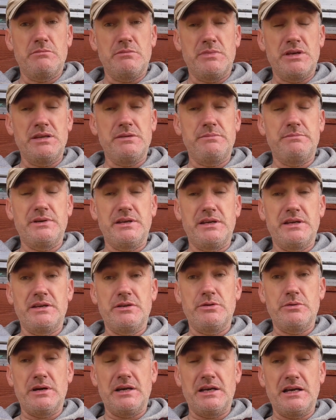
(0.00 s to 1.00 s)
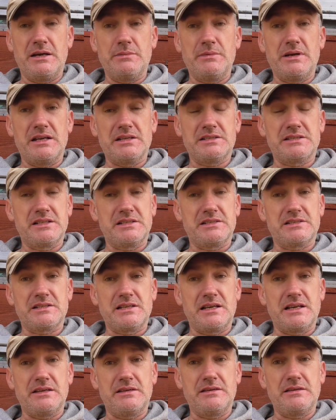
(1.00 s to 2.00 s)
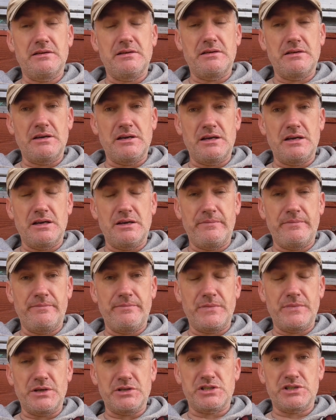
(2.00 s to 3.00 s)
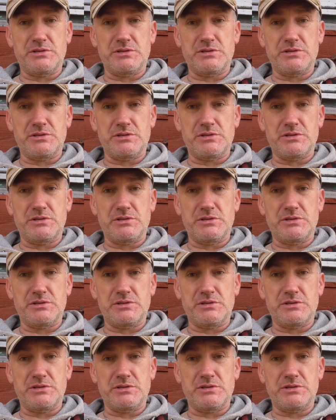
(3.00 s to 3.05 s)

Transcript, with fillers: me being who I am I did say um, I